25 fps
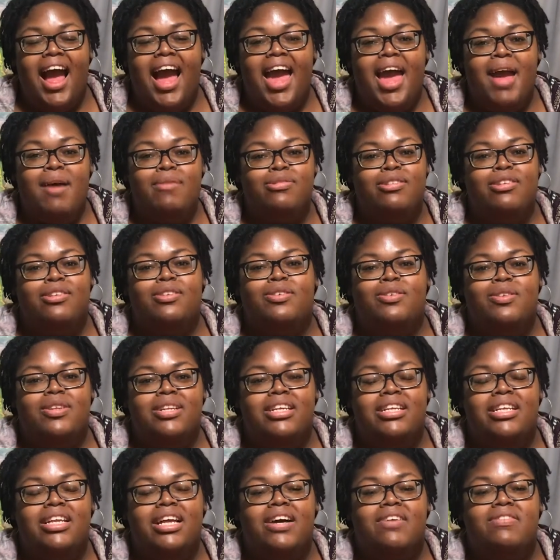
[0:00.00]
I
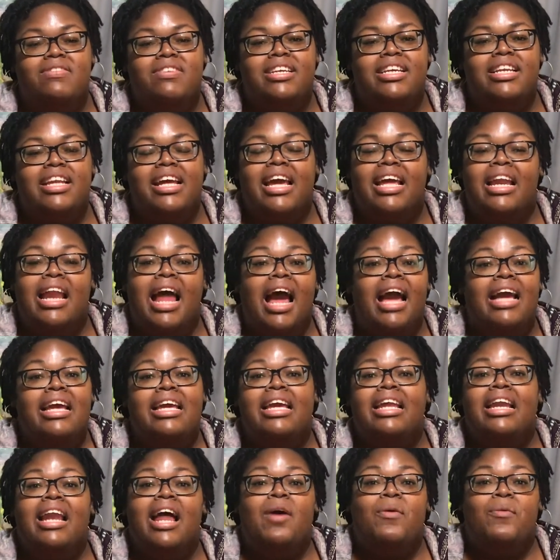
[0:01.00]
absolutely loved it and I
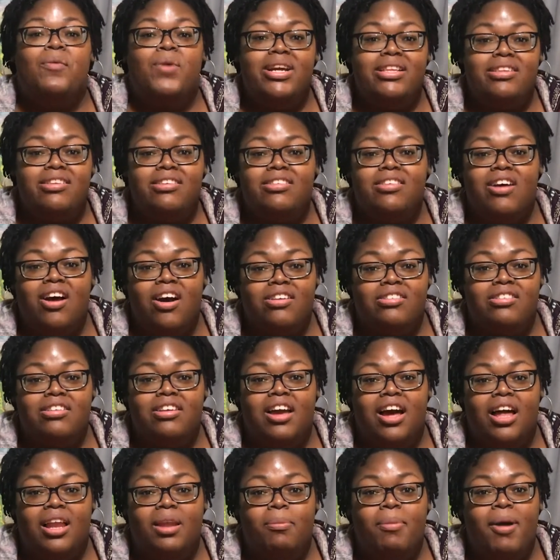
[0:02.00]
cannot wait to talk
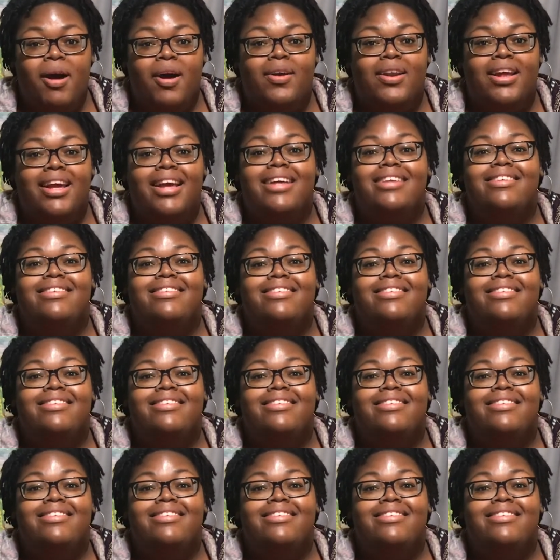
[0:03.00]
to y'all about it.